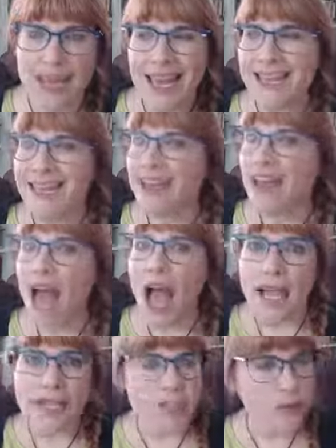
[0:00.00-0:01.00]

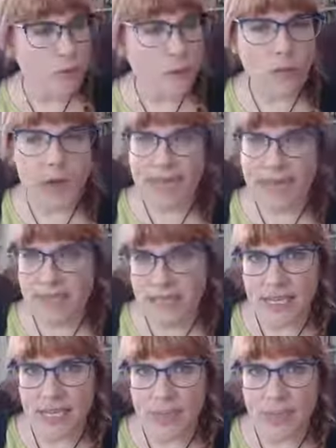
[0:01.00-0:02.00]
not to a ways to
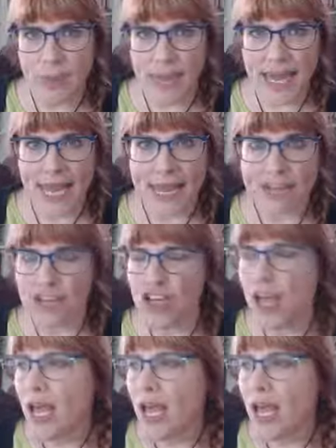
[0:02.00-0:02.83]
give page,